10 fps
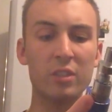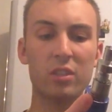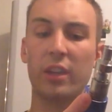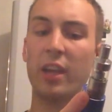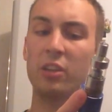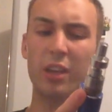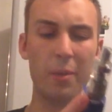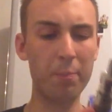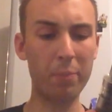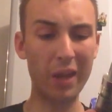So again, you
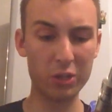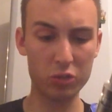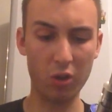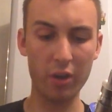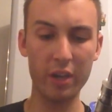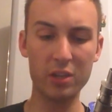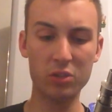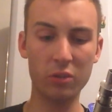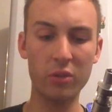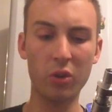get a bit dry
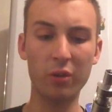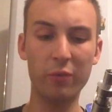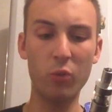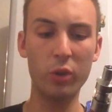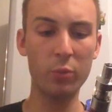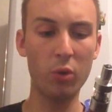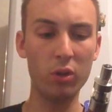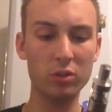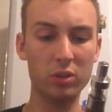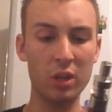hits on the 40
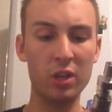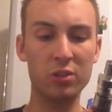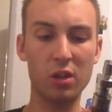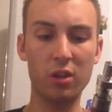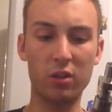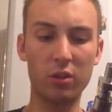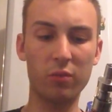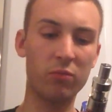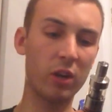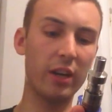watts, so
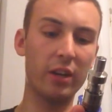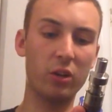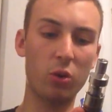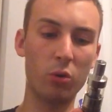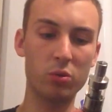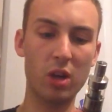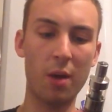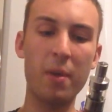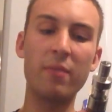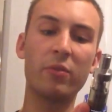really the coils
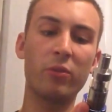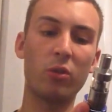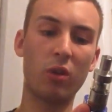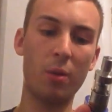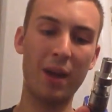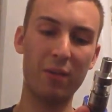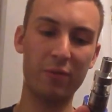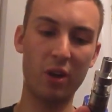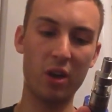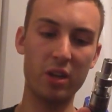are meant for about
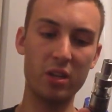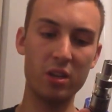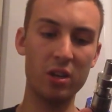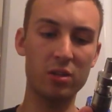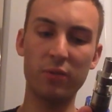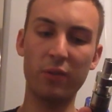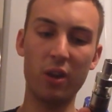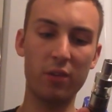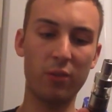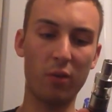30 to
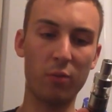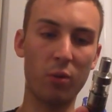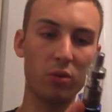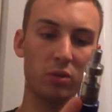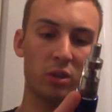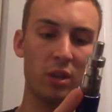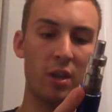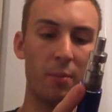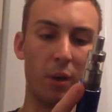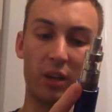35 watts.
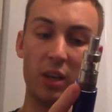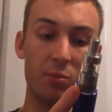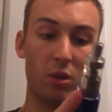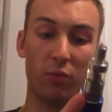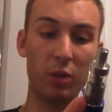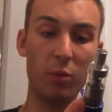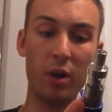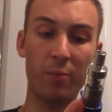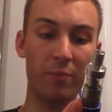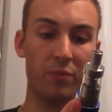But it keeps up really
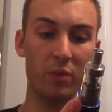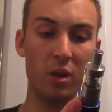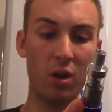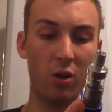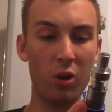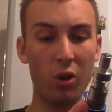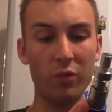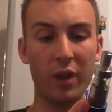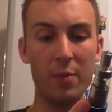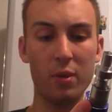well. No, I
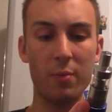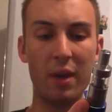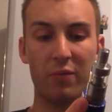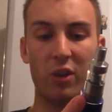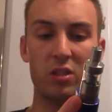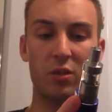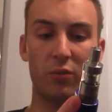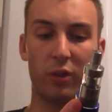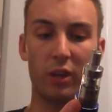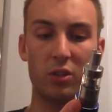like vaping at about
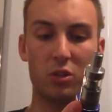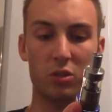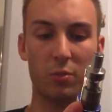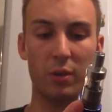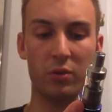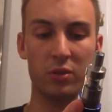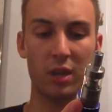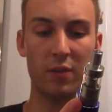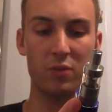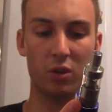33, just to be on the
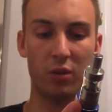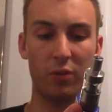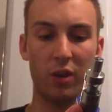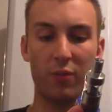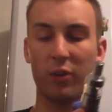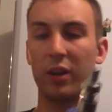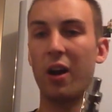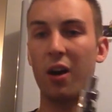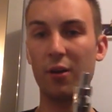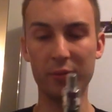safe side, 33 and a
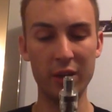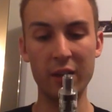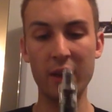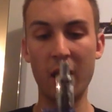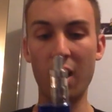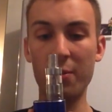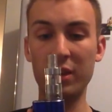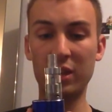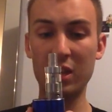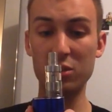half.
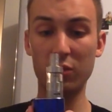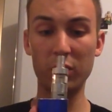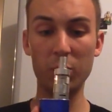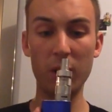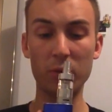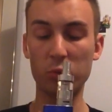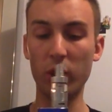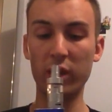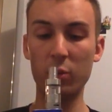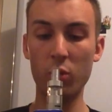It keeps on really well, it's
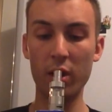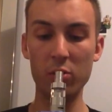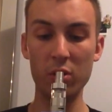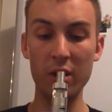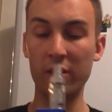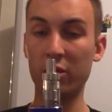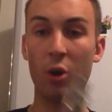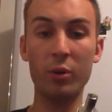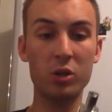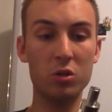wicking well,
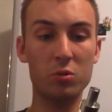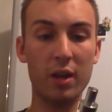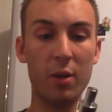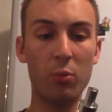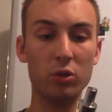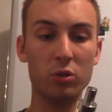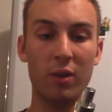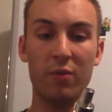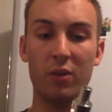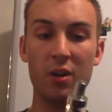no issues with that
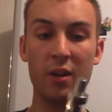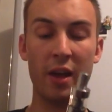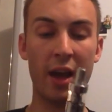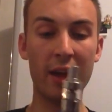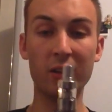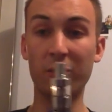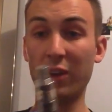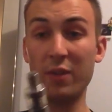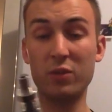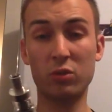whatsoever, and the
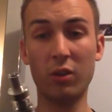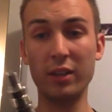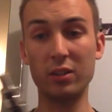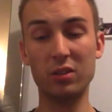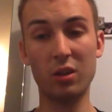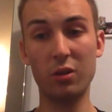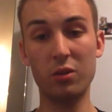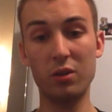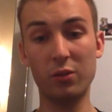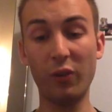flavour's great. So
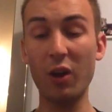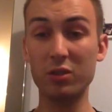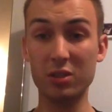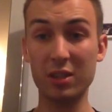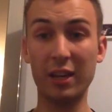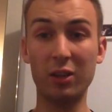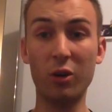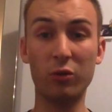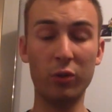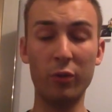as far as the tank
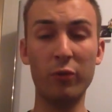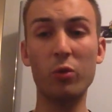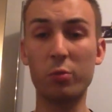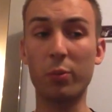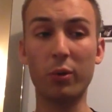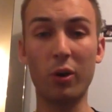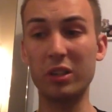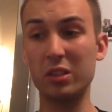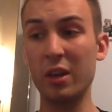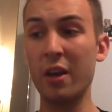goes, for an affordable
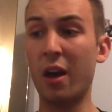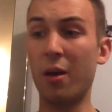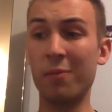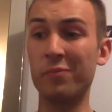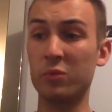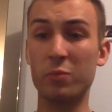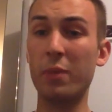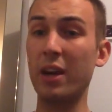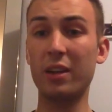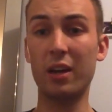price,
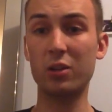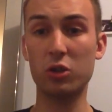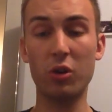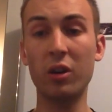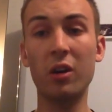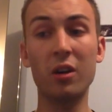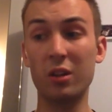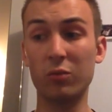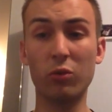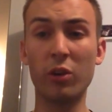made out of China,
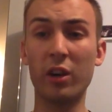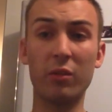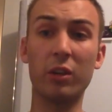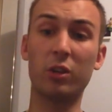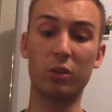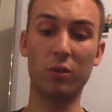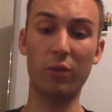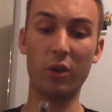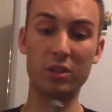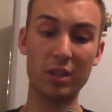really, really good
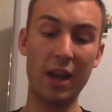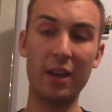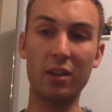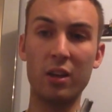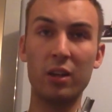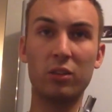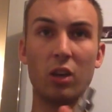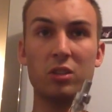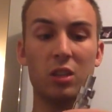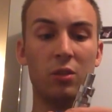device. And
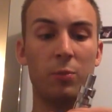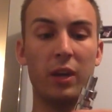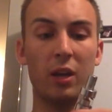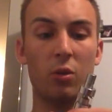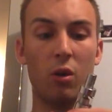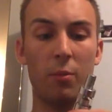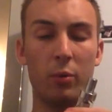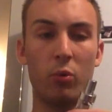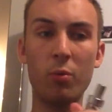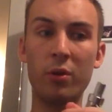does seem to be getting quite a
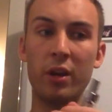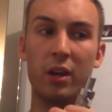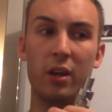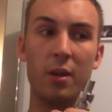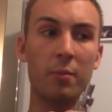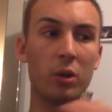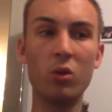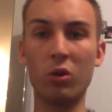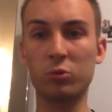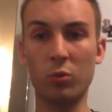bit warm on here, but
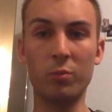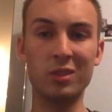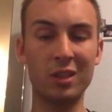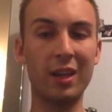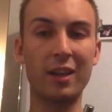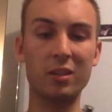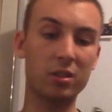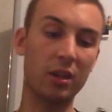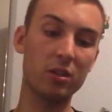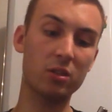not as warm as the Atlantis
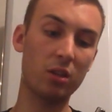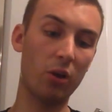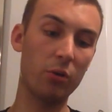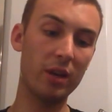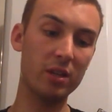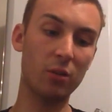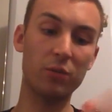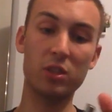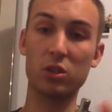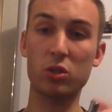gets, so it's
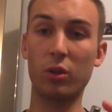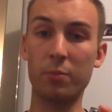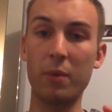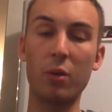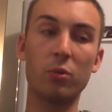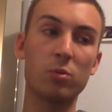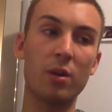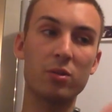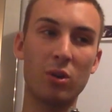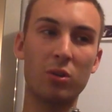obviously a solid metal as
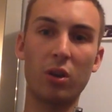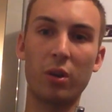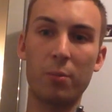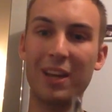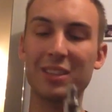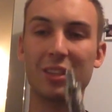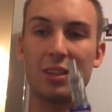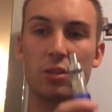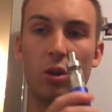well, it's not a kind of plasticky